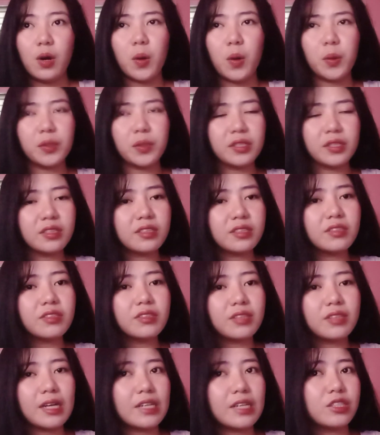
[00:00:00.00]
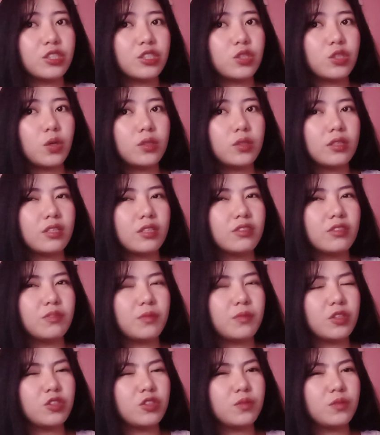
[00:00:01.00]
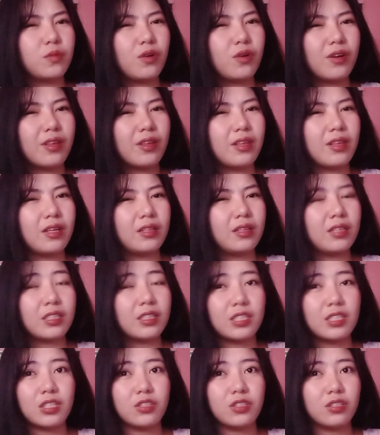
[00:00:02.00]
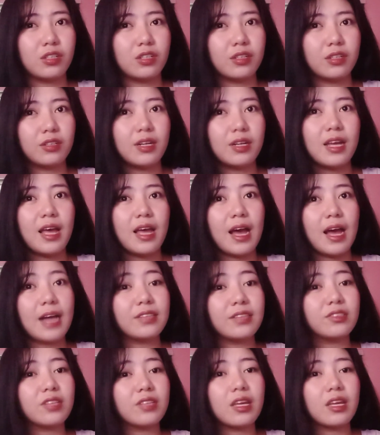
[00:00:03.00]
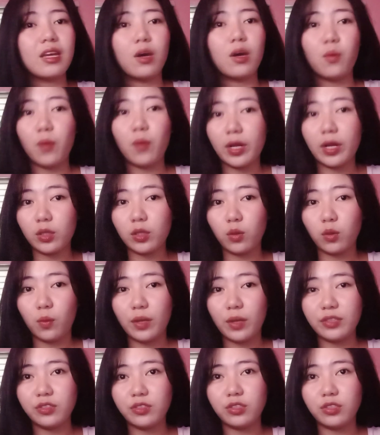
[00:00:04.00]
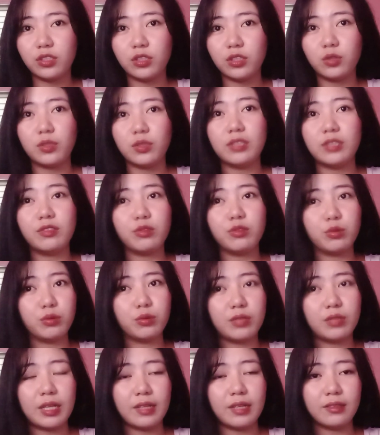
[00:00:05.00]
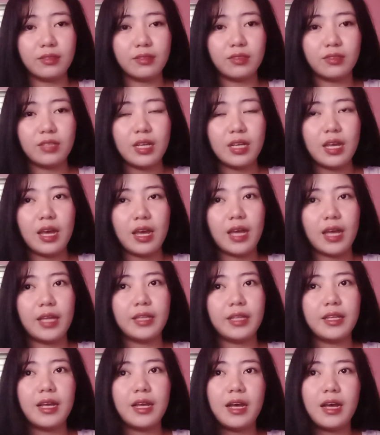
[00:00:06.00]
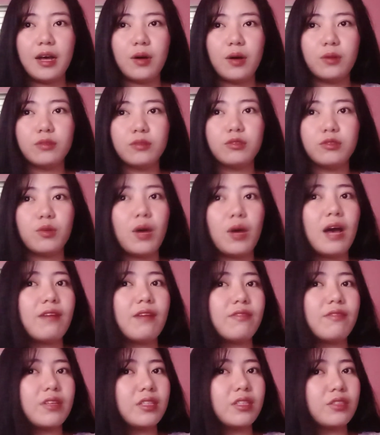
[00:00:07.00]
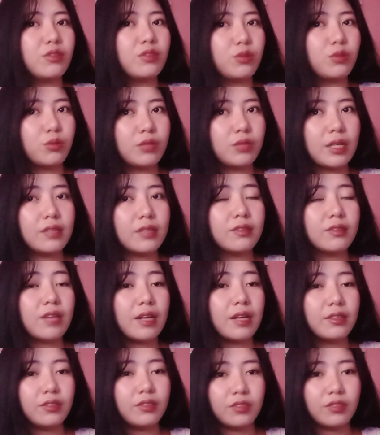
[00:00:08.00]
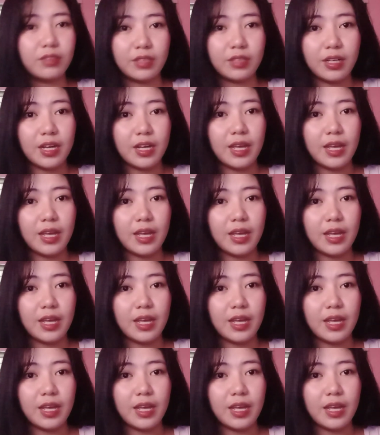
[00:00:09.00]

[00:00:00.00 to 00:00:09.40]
Oral discussion is much more than the teacher asking a what question to the students and also having the students answer